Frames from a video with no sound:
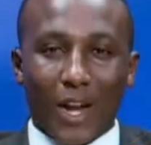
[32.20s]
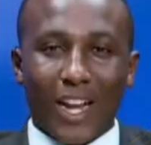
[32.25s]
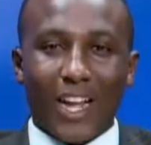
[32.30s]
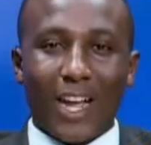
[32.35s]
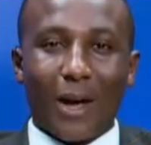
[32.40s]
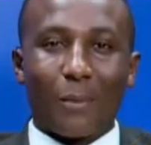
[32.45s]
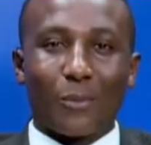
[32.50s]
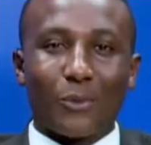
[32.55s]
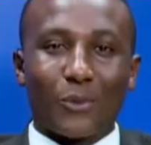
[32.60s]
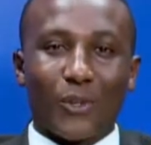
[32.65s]

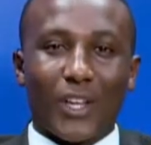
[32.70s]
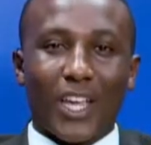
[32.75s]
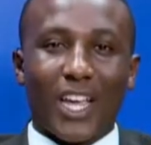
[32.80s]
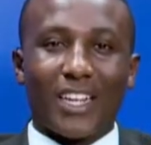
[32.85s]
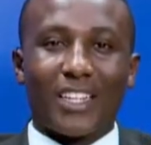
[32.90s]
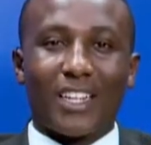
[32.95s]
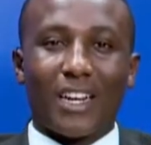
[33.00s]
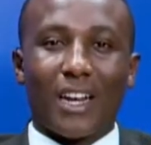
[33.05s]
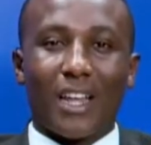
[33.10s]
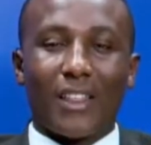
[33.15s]
welcome to
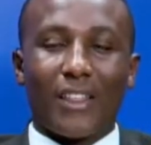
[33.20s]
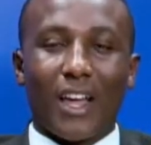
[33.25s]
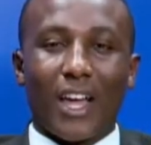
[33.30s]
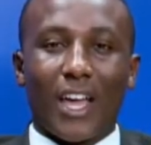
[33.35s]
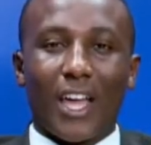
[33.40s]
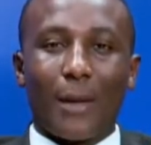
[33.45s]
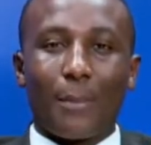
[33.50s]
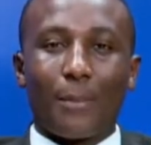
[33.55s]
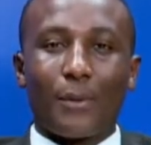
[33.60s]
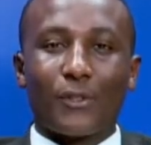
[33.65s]
yet
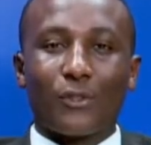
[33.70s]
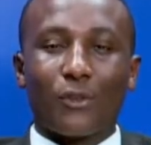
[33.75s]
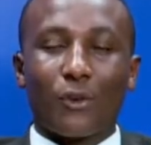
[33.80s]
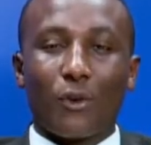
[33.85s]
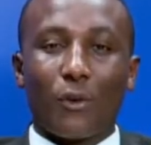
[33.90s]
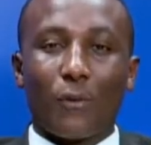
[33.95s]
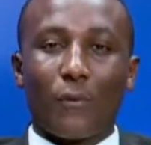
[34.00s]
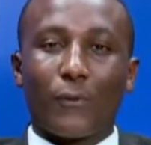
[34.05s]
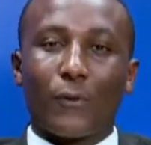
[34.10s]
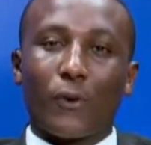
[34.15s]
another
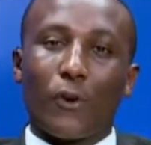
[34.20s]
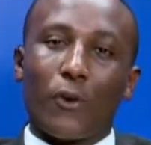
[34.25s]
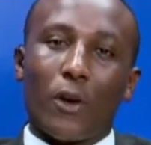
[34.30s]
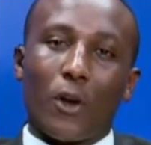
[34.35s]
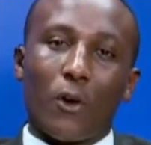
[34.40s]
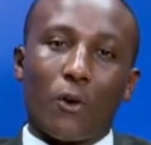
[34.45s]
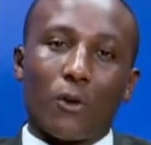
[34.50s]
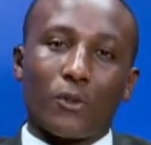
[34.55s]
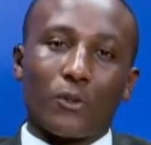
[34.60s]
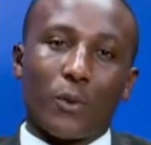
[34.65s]
episode of Know
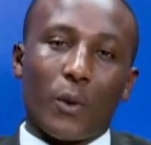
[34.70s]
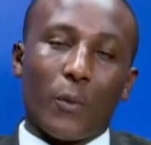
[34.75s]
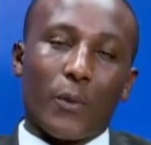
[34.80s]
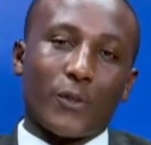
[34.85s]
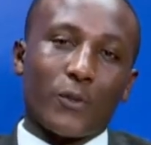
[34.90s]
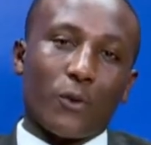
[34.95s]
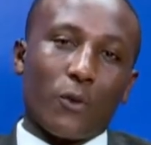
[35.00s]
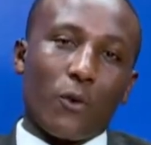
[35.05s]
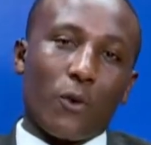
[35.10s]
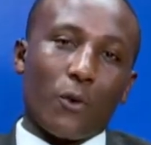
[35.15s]
Your Laws, where
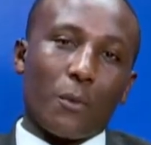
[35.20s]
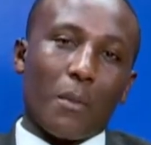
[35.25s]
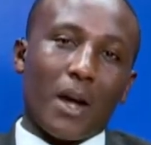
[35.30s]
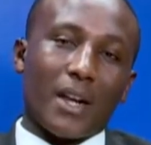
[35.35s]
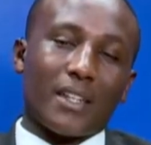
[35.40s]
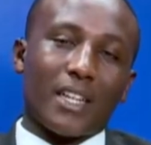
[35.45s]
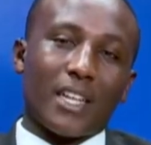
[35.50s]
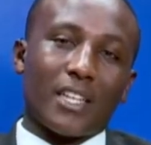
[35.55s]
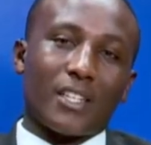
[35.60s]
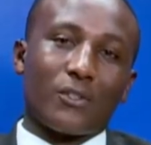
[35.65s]
we talk on
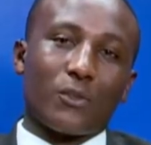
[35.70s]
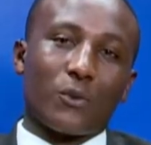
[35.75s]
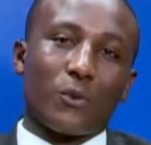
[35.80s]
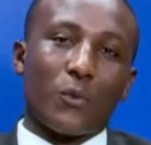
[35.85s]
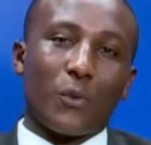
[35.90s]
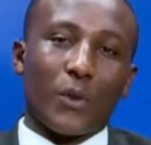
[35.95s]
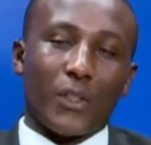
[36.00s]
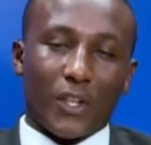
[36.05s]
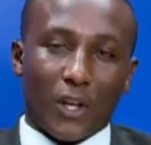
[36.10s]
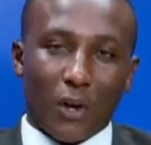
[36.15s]
matters to
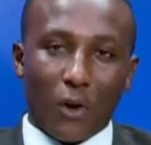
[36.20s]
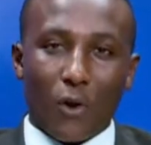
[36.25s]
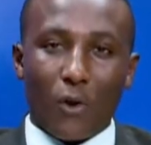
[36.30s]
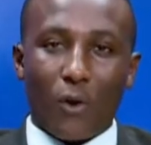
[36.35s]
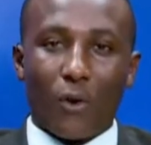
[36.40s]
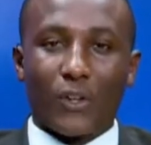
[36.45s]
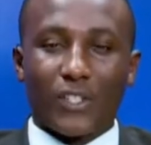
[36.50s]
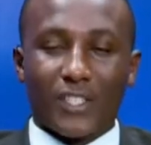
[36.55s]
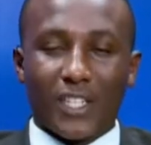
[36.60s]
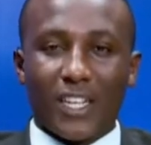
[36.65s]
do with
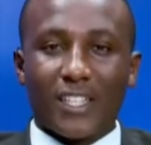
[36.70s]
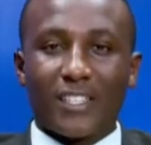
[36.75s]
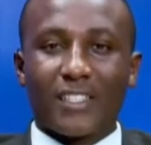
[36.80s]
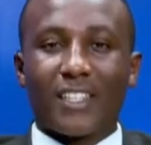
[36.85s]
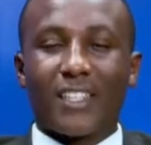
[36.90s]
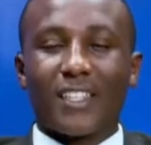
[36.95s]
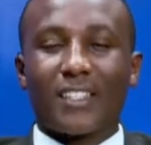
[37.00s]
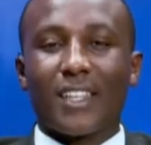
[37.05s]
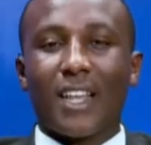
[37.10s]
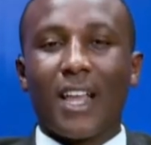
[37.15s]
law,
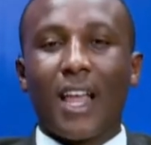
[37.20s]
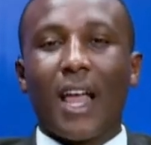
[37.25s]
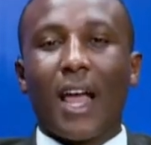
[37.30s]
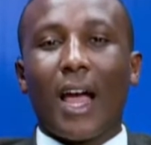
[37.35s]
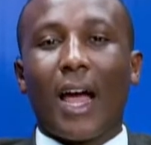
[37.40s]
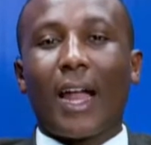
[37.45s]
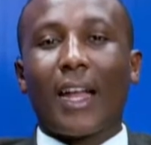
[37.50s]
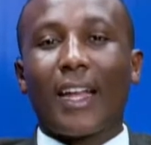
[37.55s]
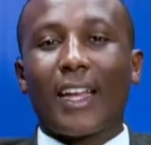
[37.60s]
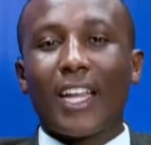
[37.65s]
justice
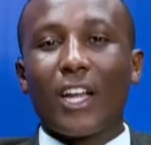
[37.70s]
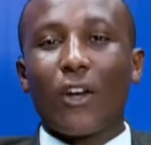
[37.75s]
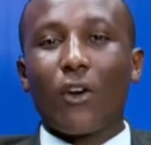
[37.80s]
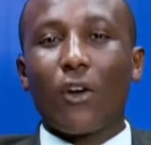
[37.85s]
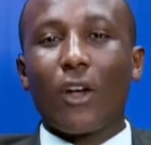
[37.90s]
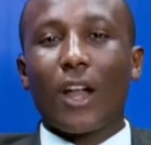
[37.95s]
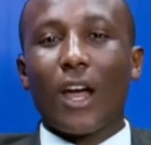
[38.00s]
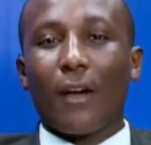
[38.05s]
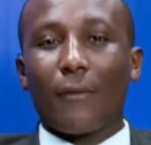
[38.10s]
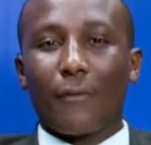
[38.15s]
and
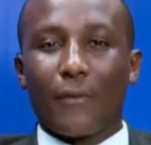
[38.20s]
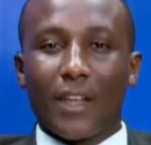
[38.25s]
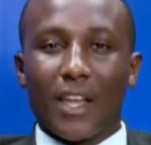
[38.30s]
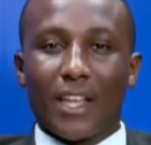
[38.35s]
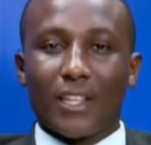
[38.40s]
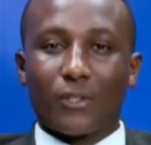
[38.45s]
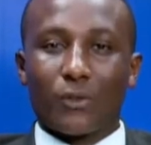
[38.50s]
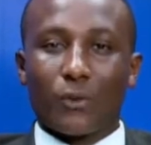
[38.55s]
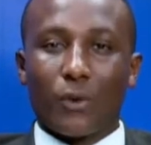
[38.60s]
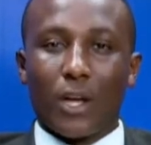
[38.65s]
legal
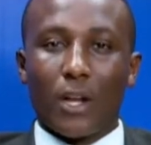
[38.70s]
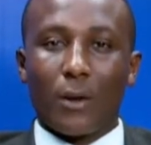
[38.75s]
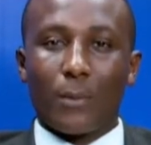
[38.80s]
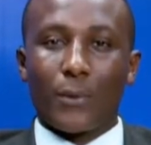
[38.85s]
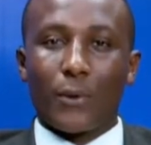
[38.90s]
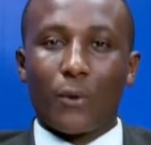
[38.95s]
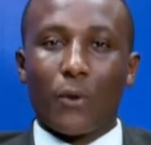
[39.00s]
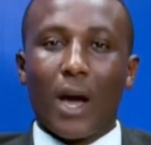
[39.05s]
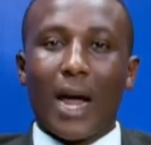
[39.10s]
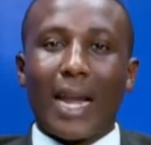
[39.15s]
affairs to
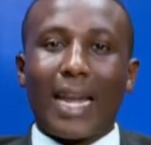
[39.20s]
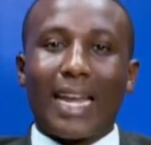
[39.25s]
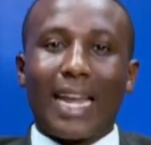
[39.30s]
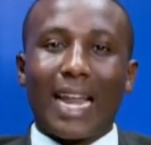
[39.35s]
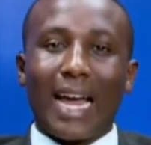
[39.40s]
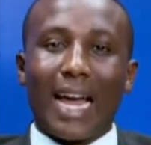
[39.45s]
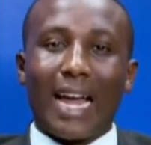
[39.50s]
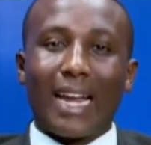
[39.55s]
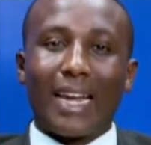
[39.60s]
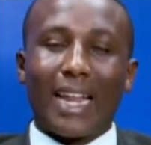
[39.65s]
help you
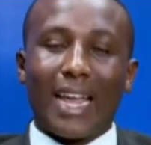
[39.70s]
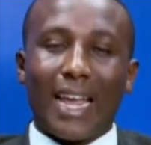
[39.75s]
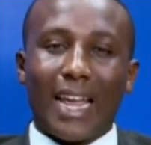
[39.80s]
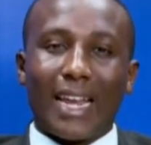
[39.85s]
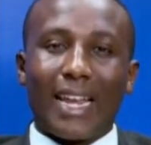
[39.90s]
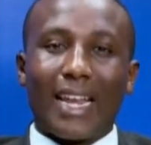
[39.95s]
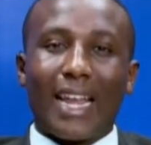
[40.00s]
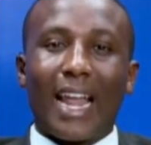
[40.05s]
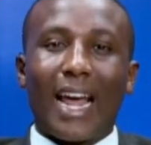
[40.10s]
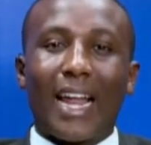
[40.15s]
unlearn
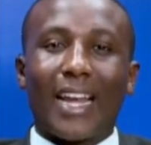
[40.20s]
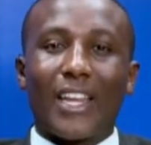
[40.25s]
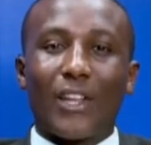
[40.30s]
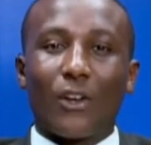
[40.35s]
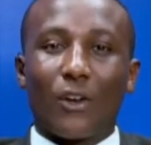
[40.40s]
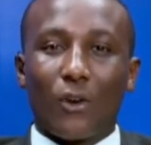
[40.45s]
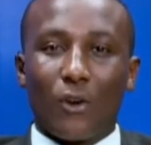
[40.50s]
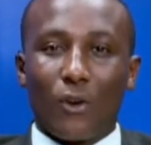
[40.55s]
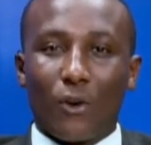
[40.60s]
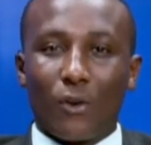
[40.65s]
and learn
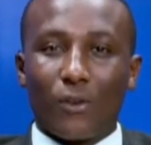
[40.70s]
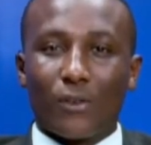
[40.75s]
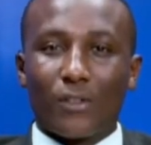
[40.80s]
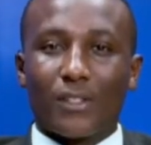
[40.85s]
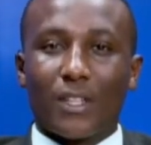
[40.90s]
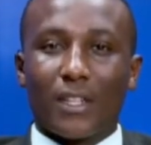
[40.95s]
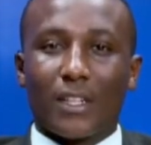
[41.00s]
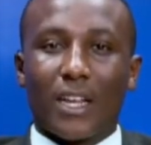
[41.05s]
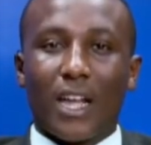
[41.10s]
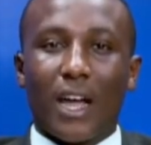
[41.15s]
new
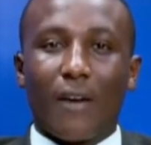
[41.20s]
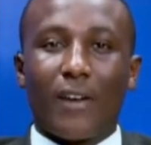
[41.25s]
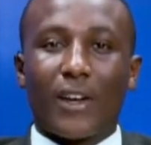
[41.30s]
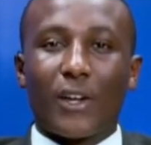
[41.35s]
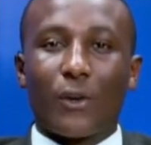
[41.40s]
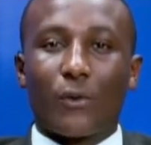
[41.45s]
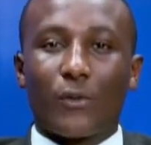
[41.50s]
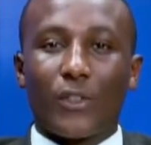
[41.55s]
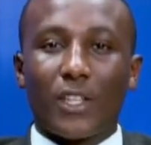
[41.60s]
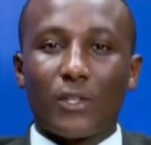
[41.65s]
laws that govern you.